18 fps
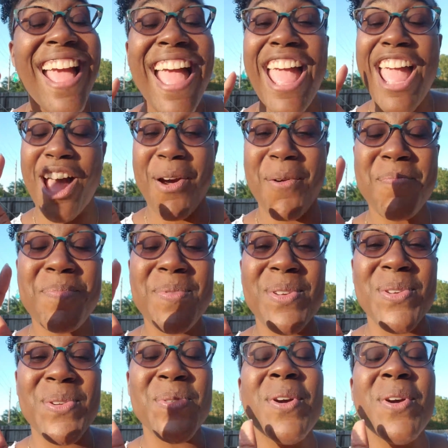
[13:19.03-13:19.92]
help
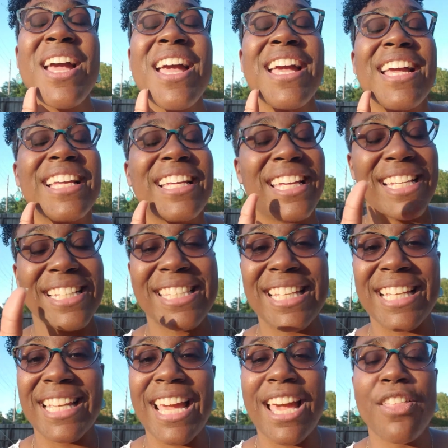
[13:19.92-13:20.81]
you get
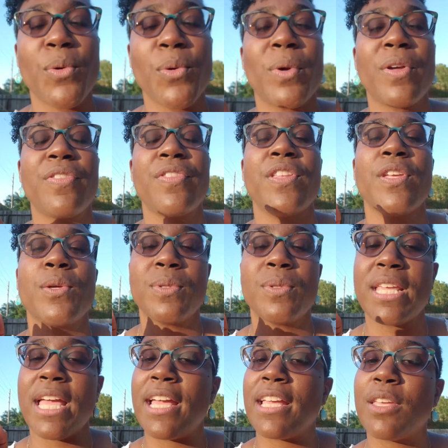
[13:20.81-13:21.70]
together with you,
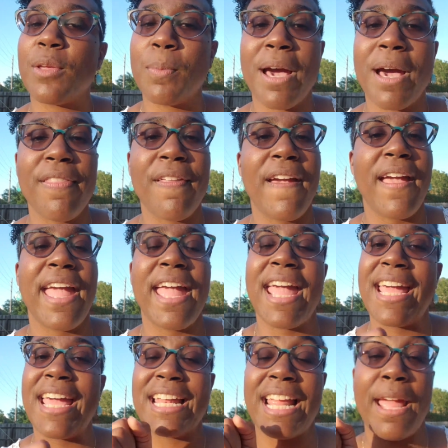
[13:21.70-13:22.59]
take you by the
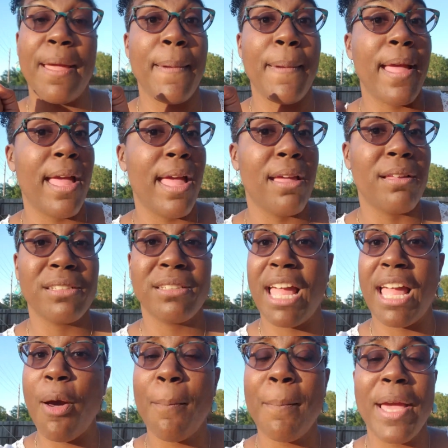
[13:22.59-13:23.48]
hand, and
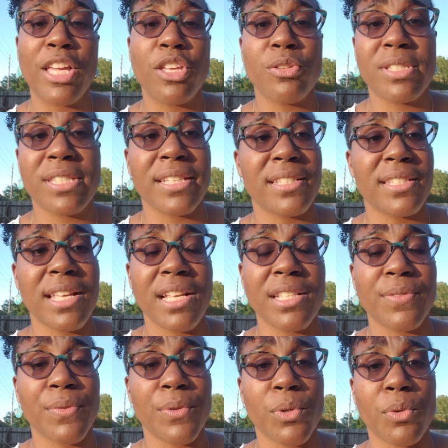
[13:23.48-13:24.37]
help make you
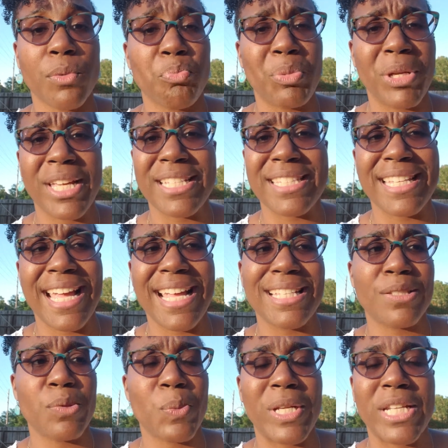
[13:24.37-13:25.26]
successful because
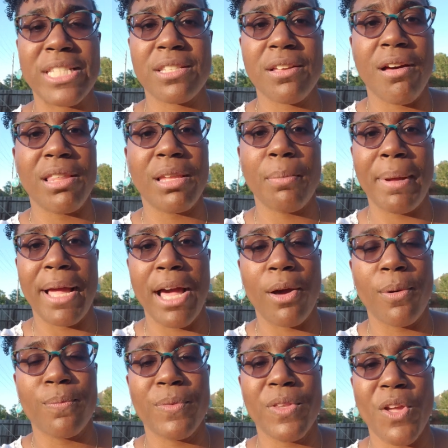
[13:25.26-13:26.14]
that's what it's all
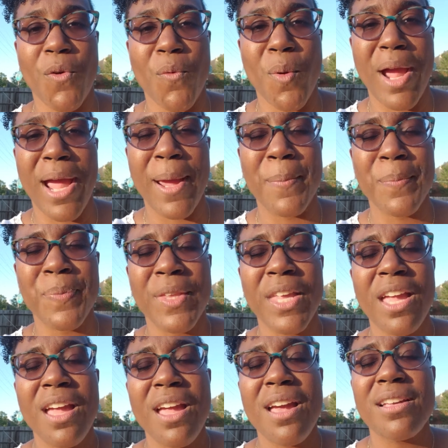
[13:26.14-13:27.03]
about, all right?
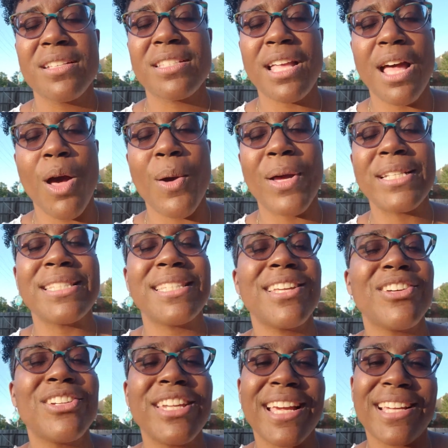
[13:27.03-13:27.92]
So
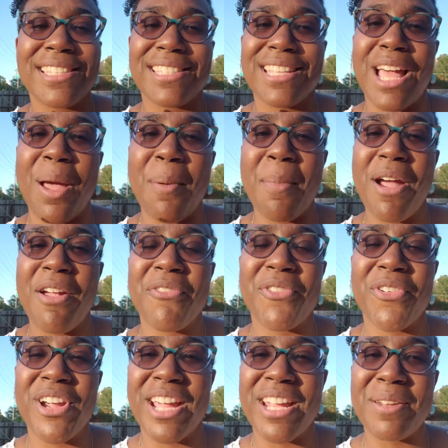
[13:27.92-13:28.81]
until next time, my
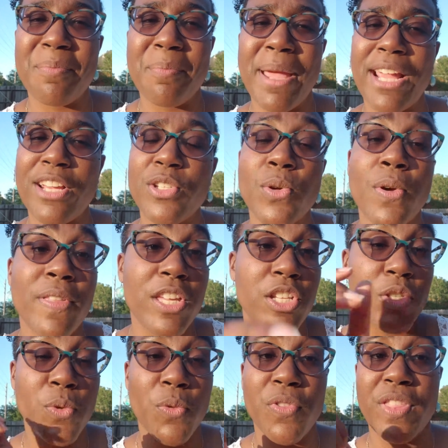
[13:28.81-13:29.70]
friend, make sure that
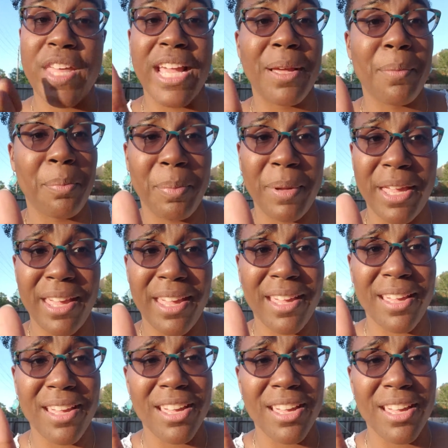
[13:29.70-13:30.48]
you think big,